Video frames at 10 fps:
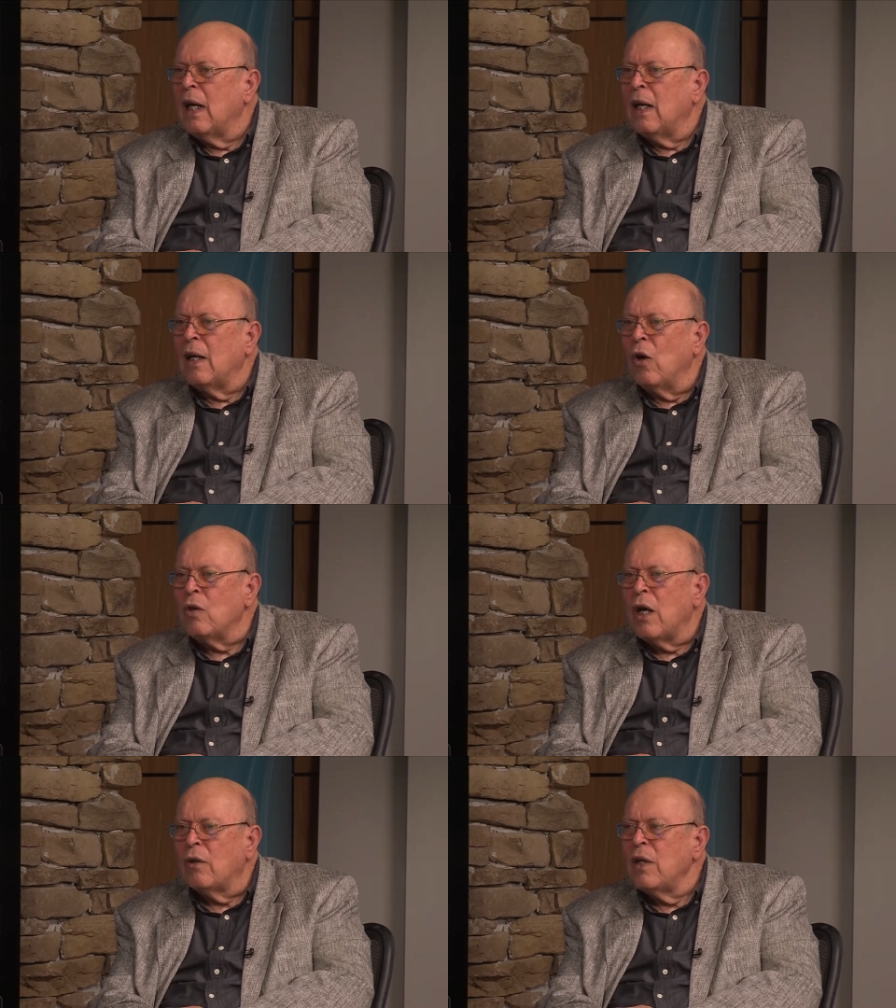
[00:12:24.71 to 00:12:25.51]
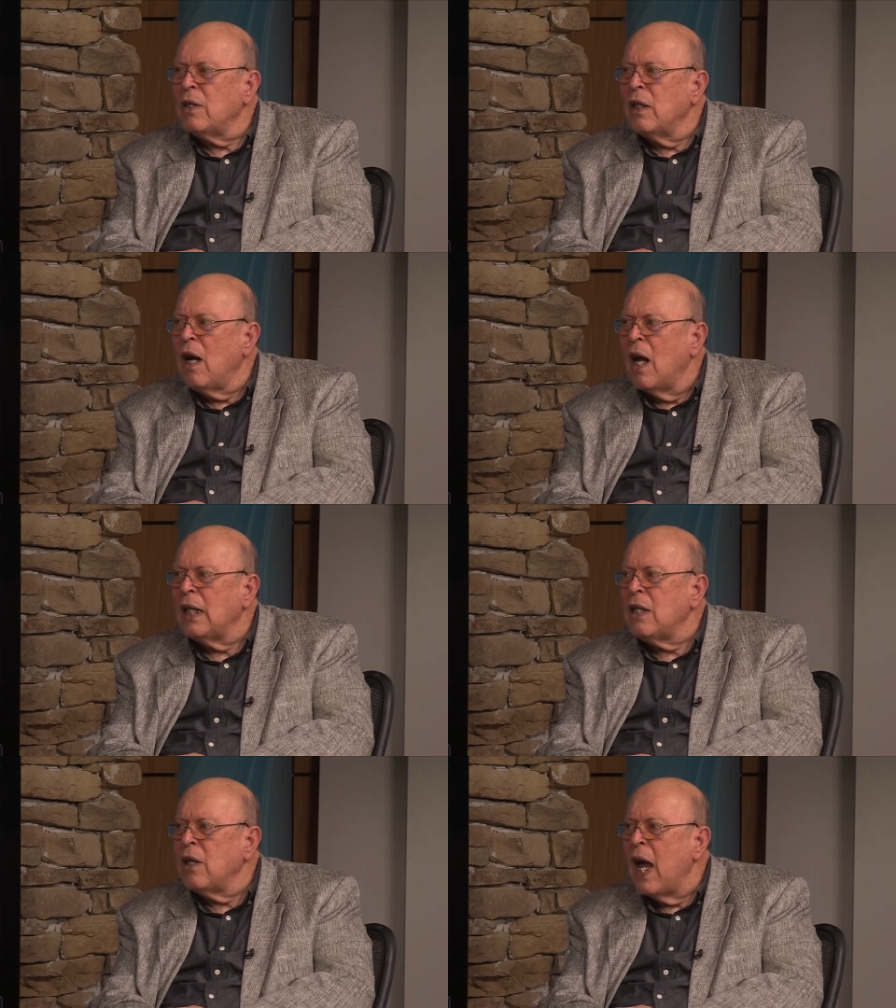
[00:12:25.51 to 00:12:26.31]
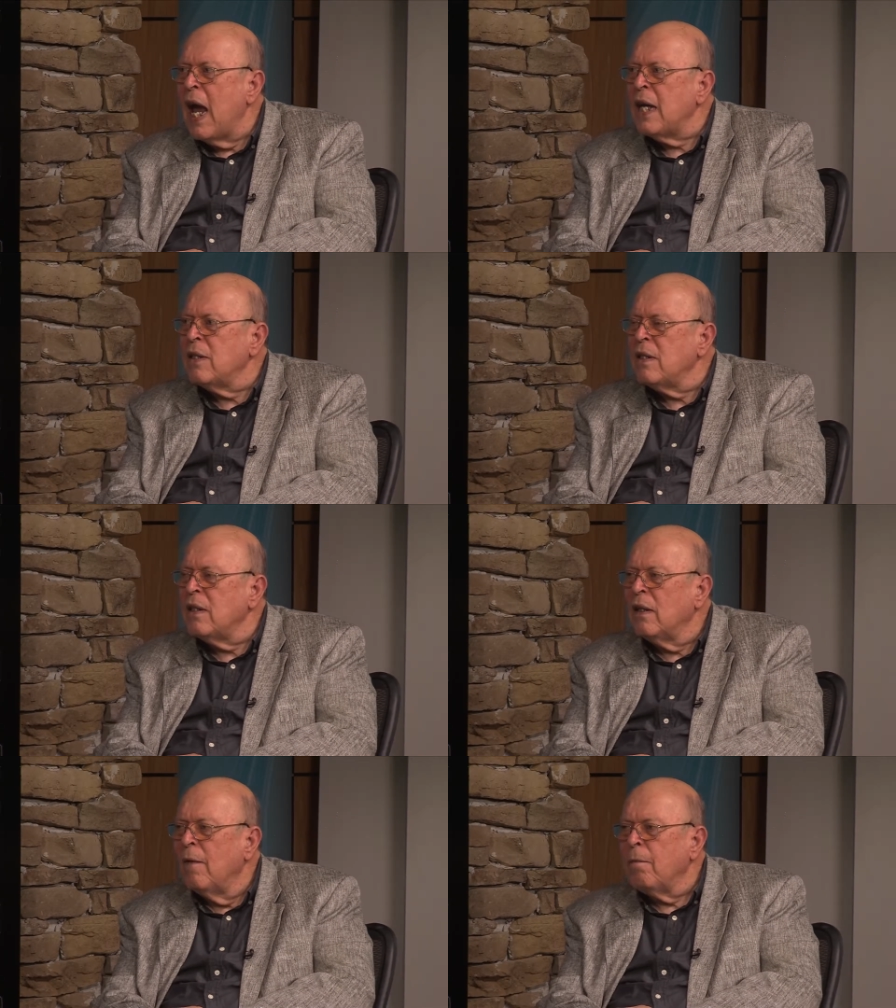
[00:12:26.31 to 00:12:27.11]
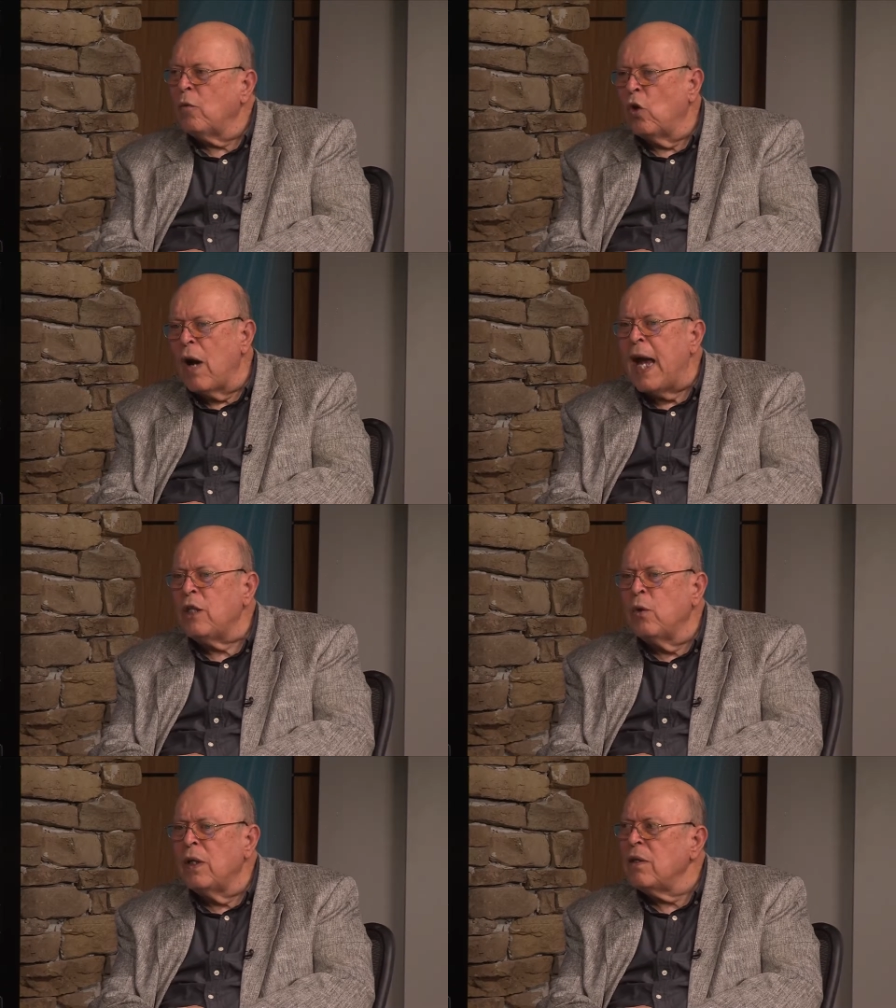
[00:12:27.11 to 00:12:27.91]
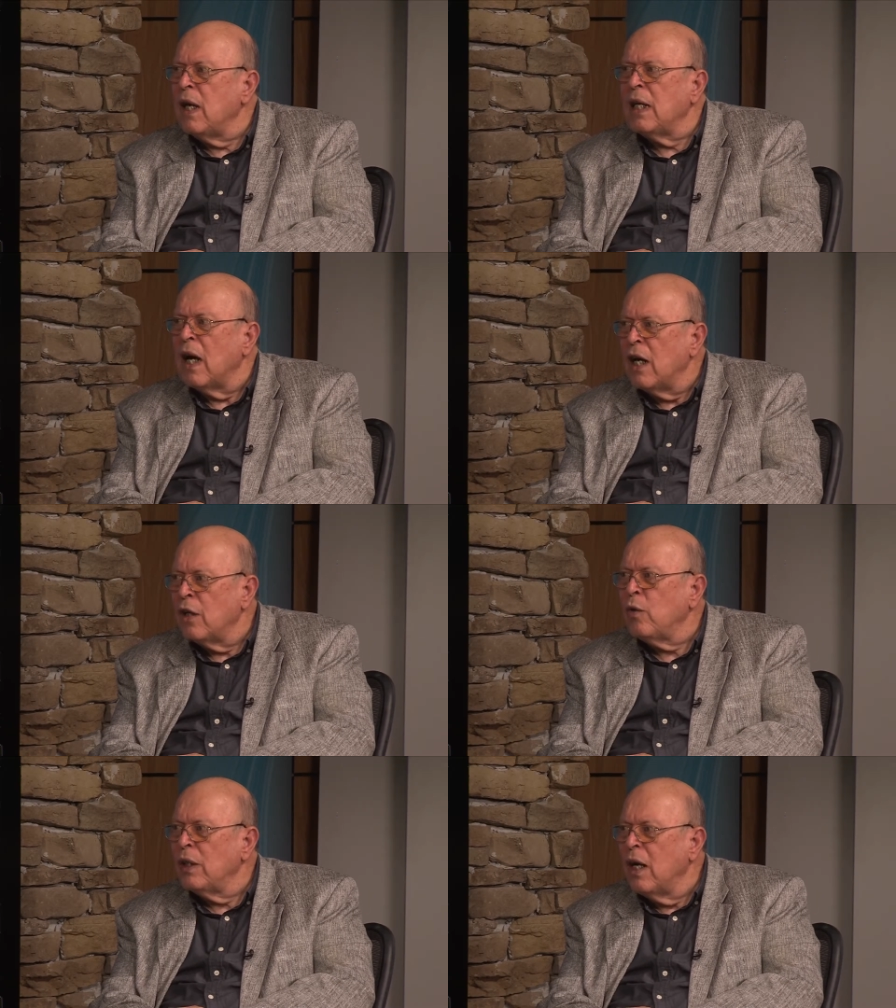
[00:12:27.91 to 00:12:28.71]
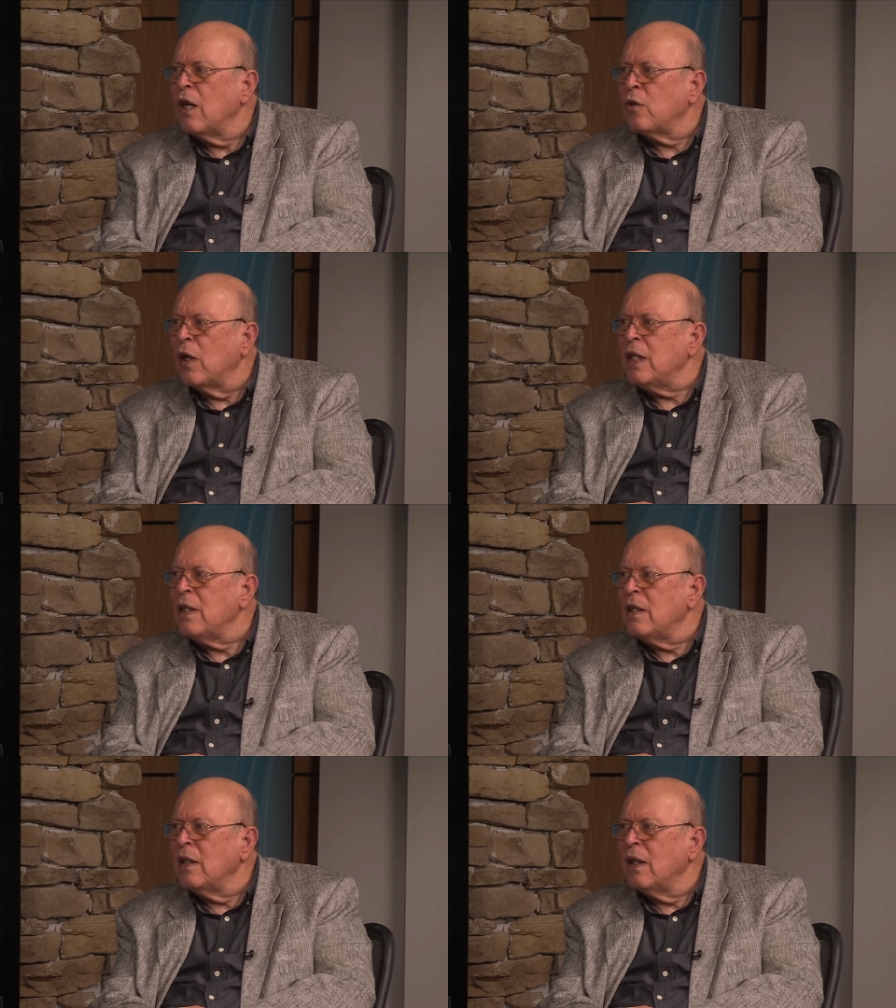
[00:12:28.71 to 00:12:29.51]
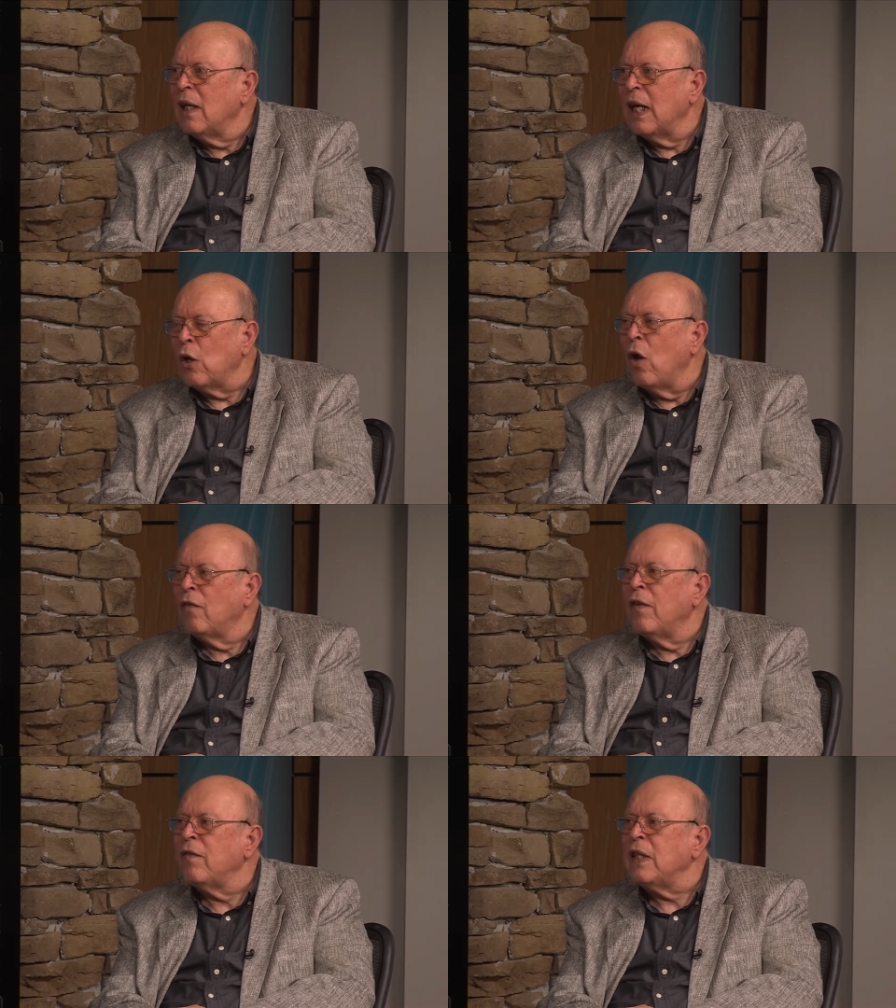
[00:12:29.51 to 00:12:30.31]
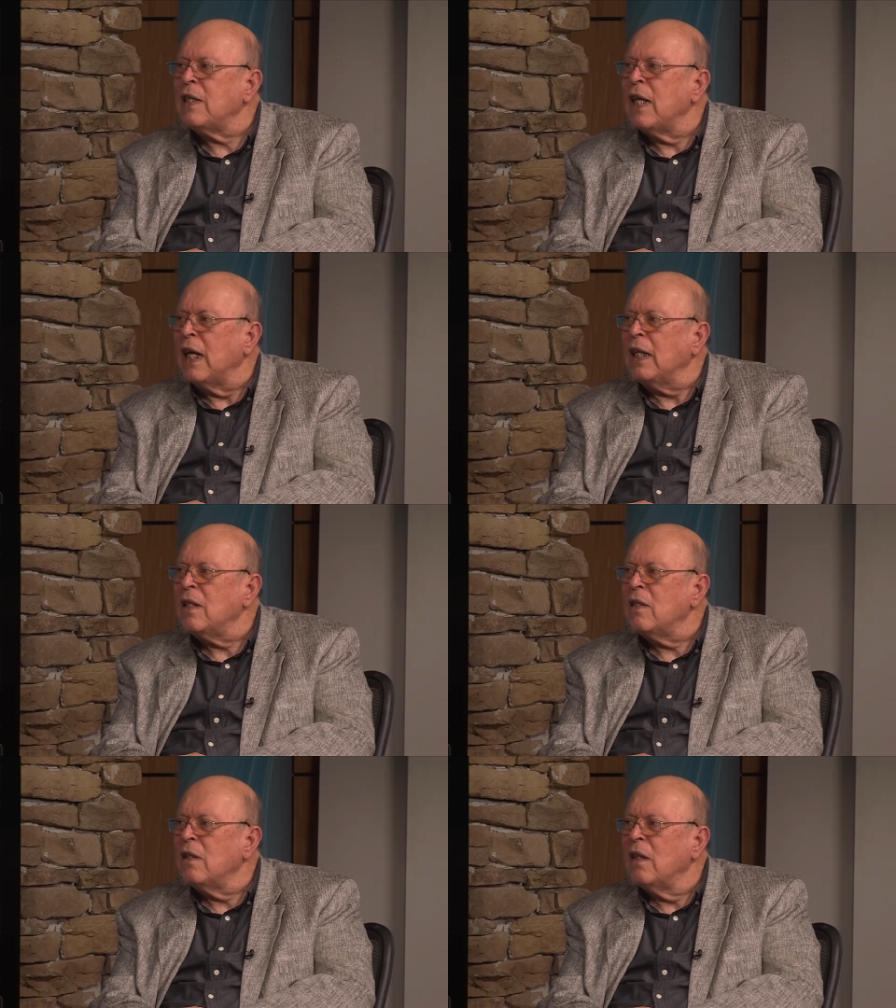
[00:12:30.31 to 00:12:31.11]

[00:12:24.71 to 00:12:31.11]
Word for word: Uh, Ozark Christian College has graduates in 100 countries and all 50 states.